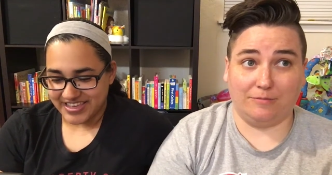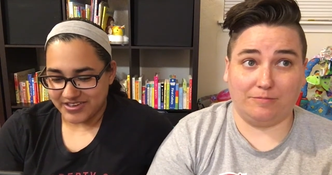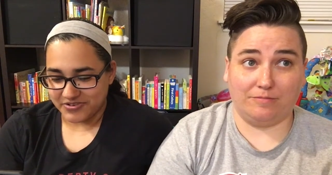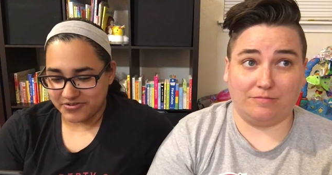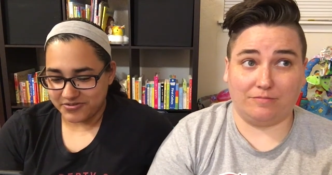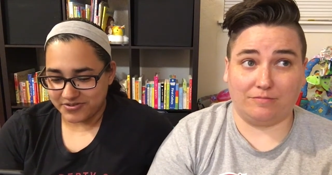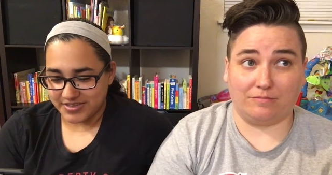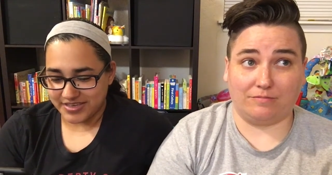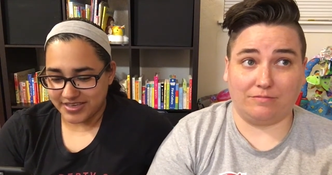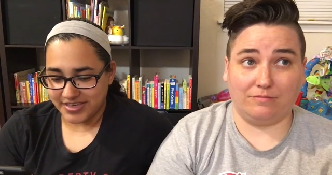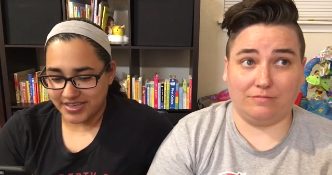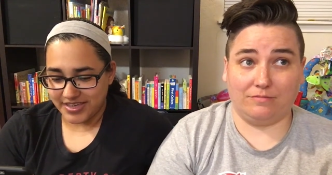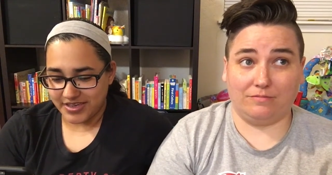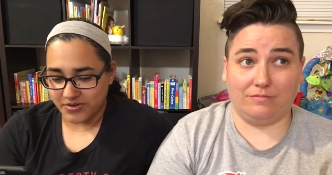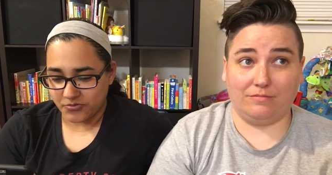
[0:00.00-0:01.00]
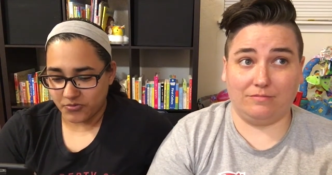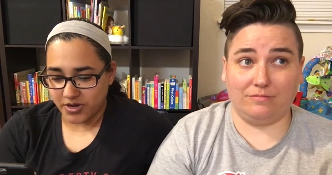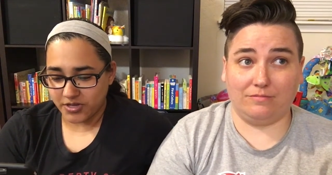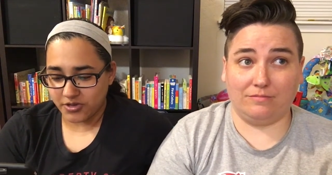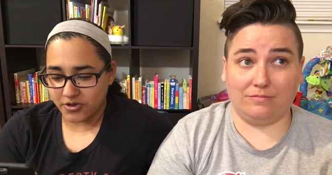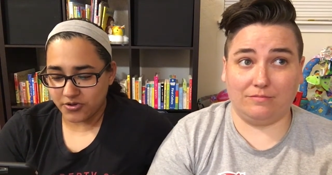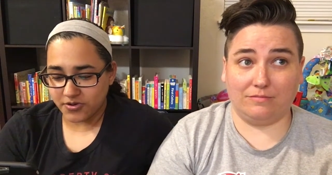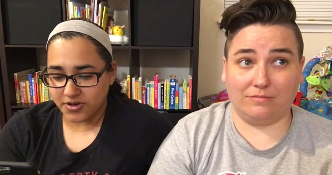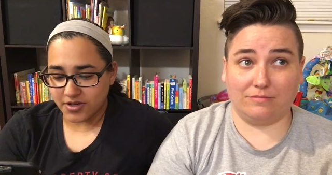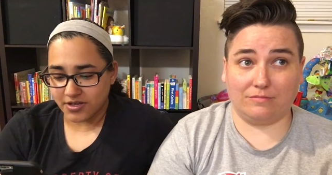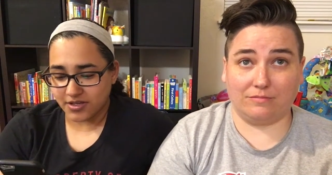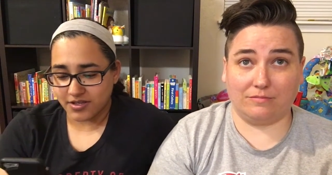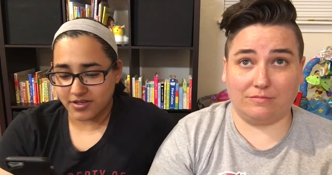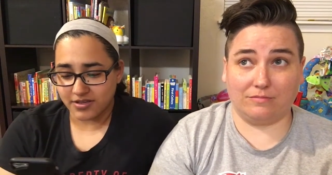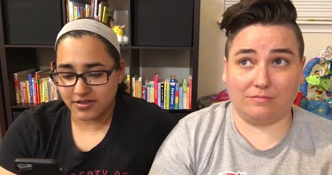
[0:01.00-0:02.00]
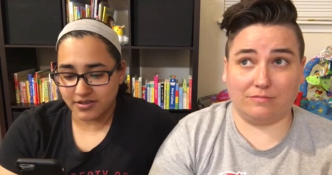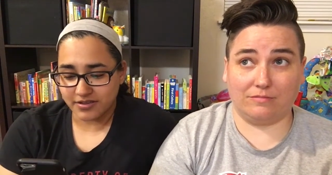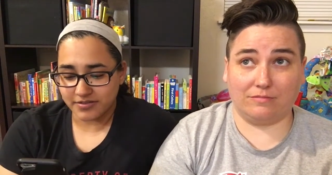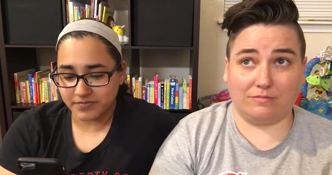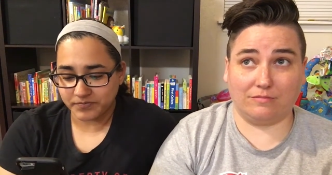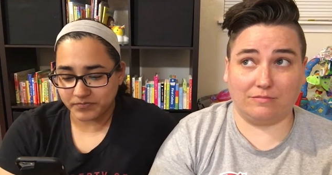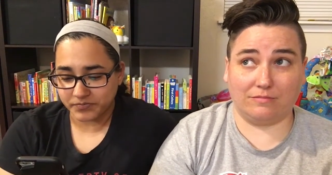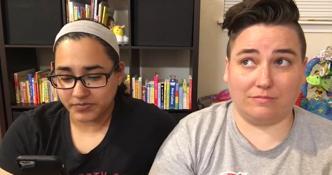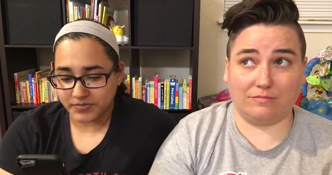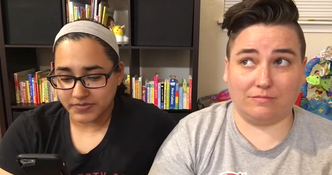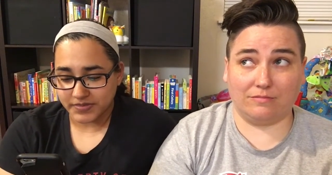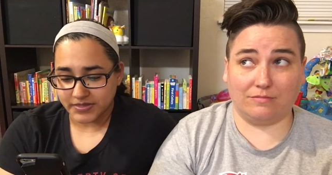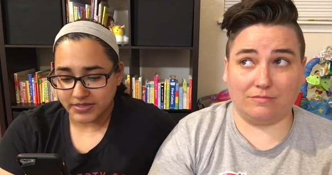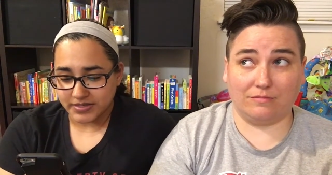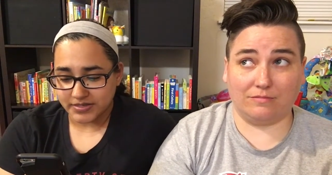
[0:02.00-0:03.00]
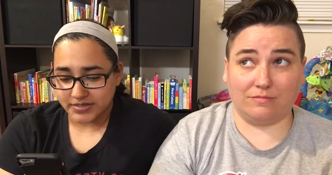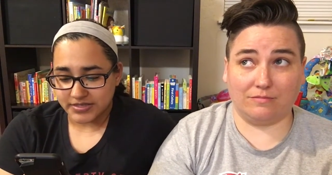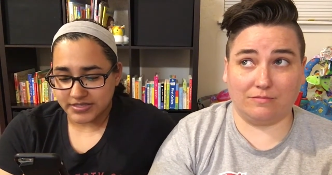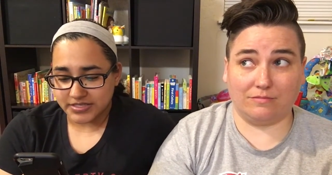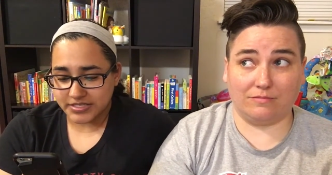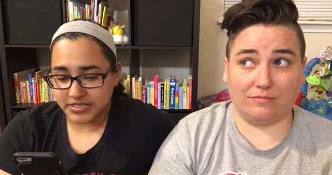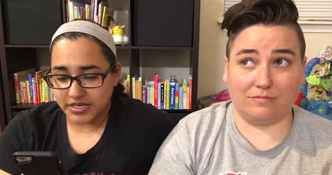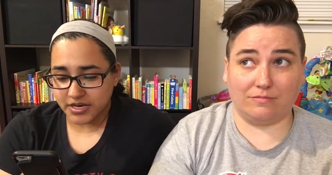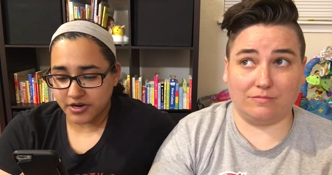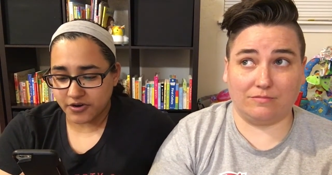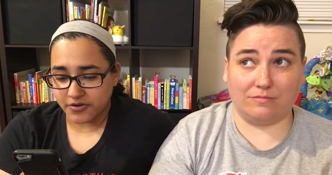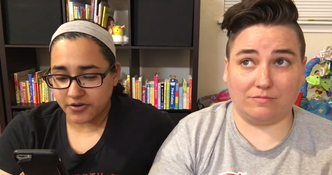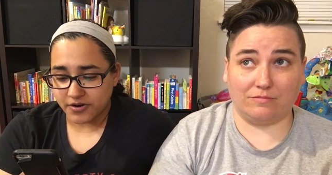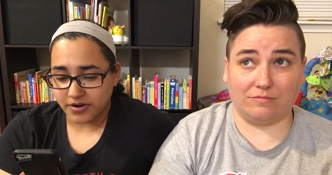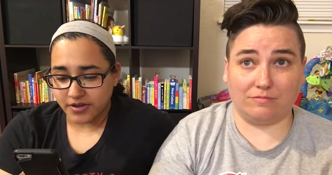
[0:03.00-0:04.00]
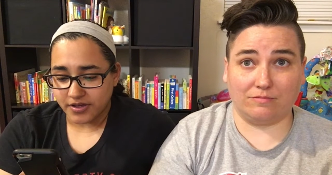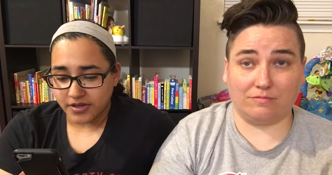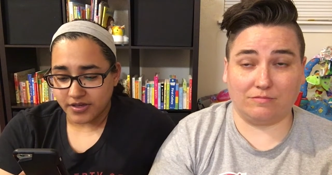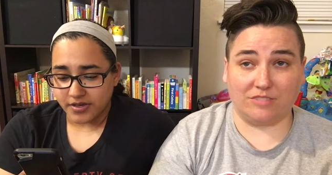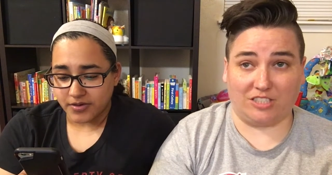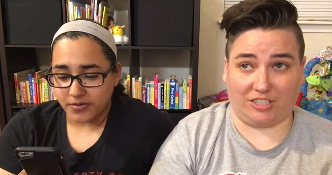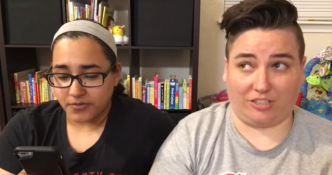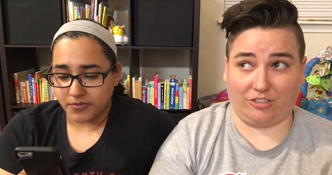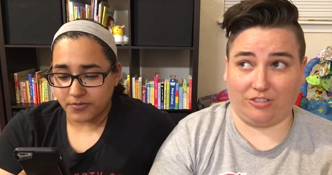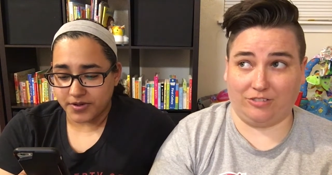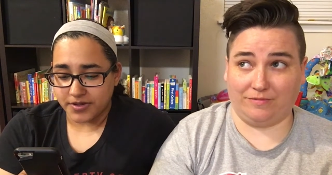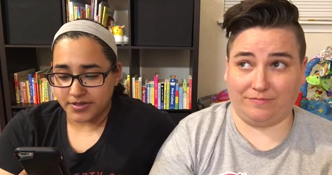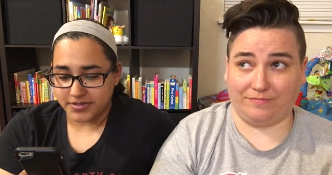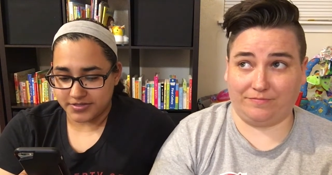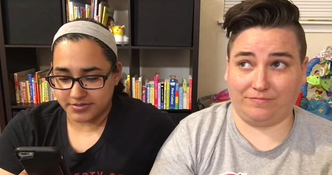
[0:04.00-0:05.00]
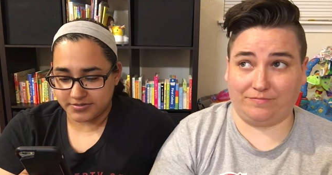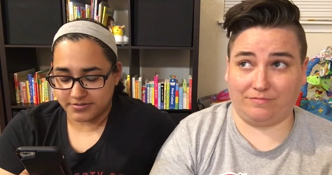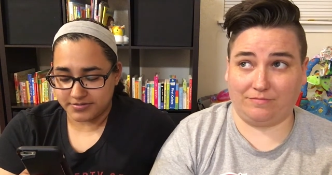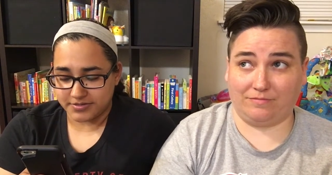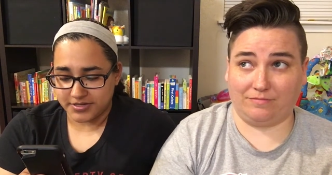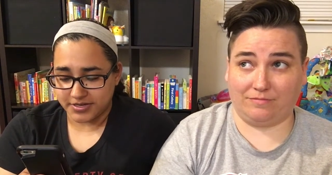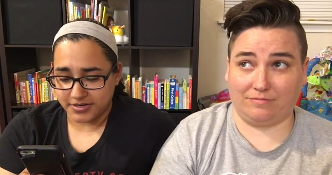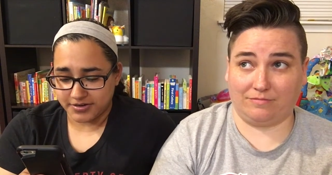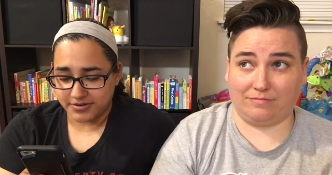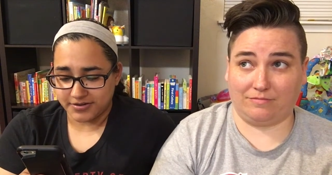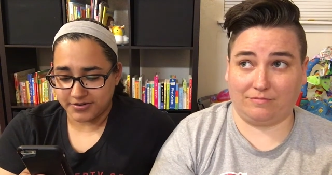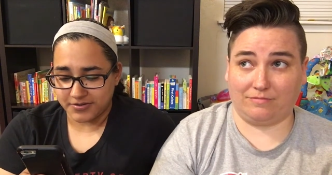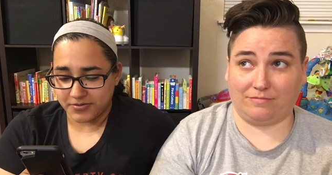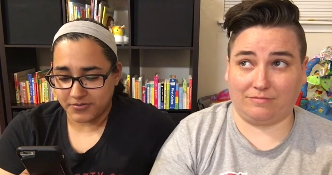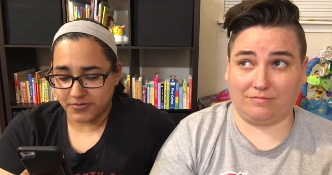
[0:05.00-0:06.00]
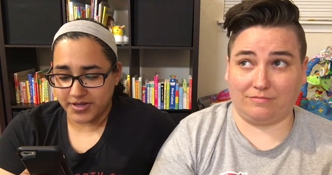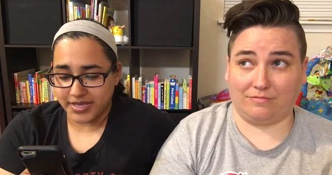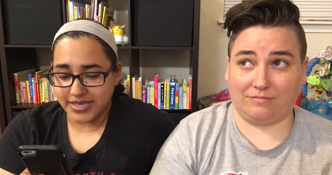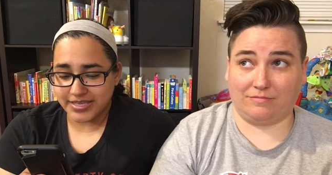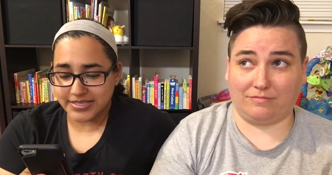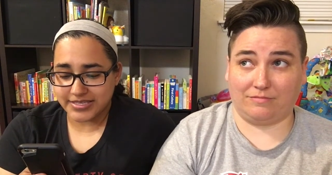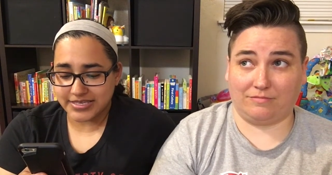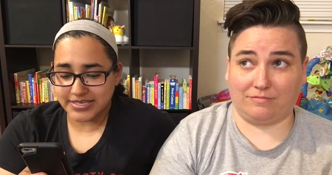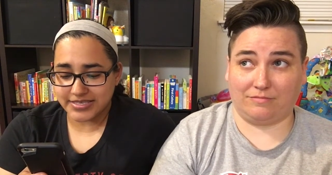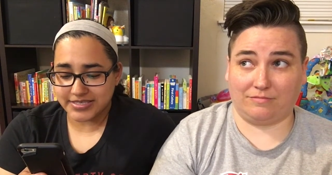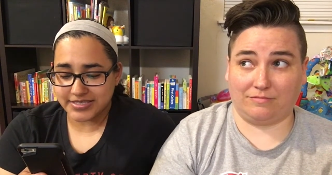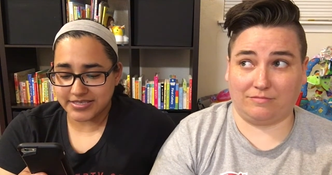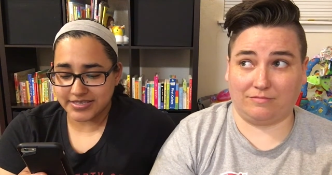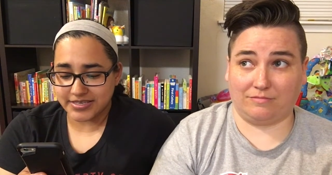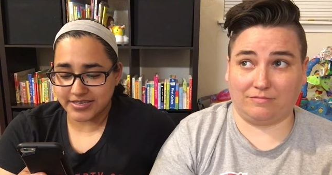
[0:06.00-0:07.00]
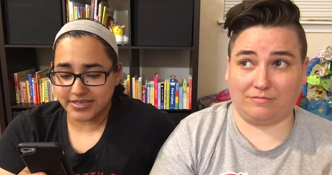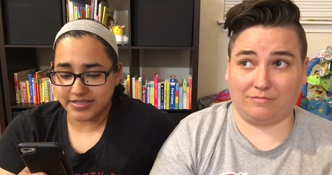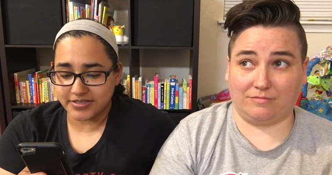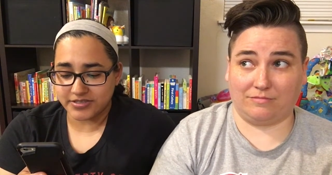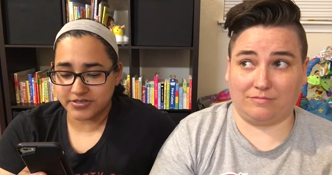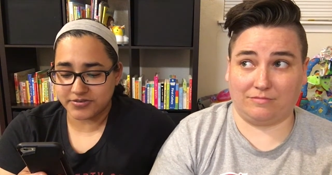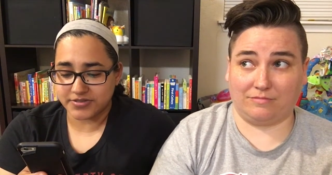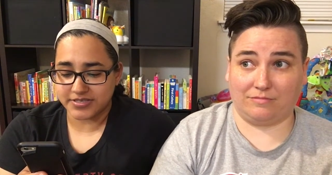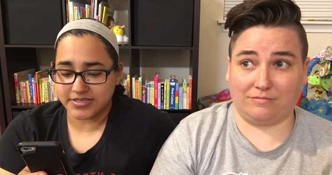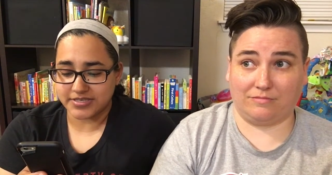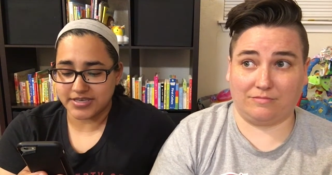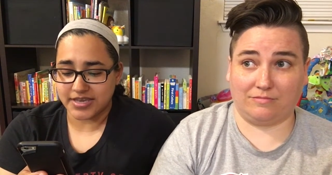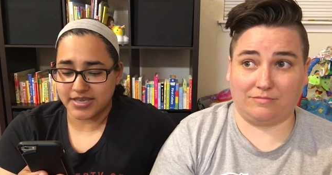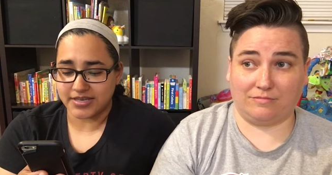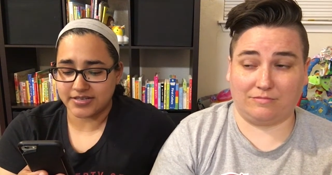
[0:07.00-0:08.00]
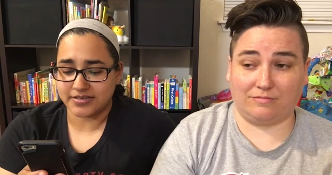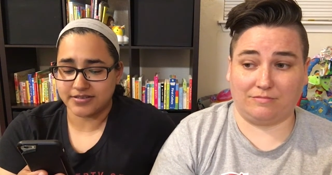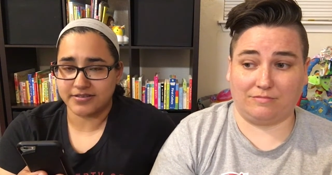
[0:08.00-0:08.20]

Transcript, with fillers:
Speaker 1: Okay, what do you call Tigger? Tigger. When, tigger? When he digs into the sand.